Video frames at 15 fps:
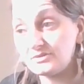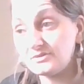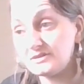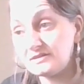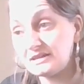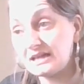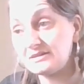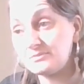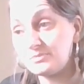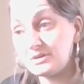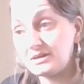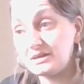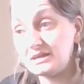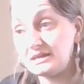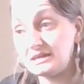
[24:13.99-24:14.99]
on
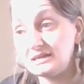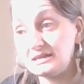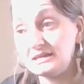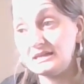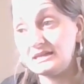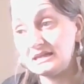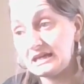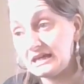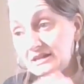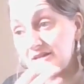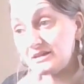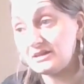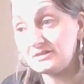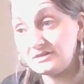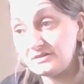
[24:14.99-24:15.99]
standby
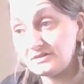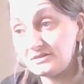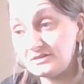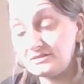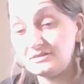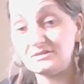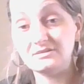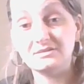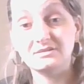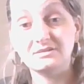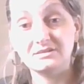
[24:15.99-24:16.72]
in London,